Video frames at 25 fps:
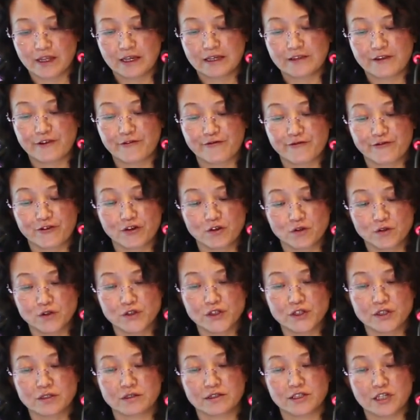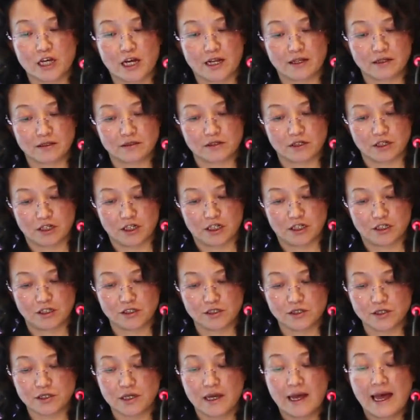The first challenge
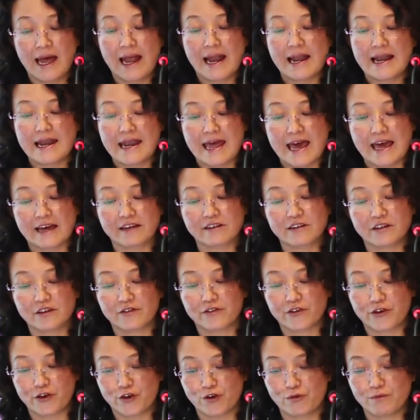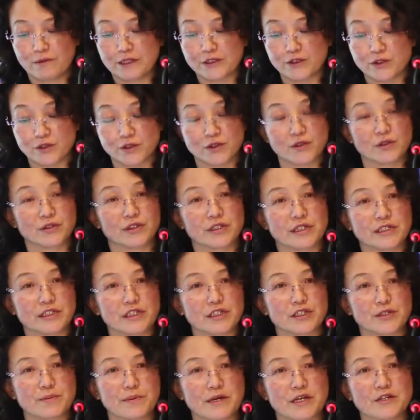is lack of human resources
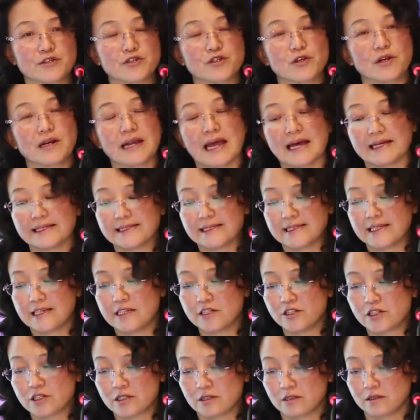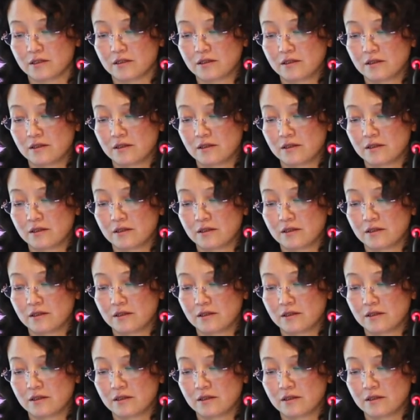specializing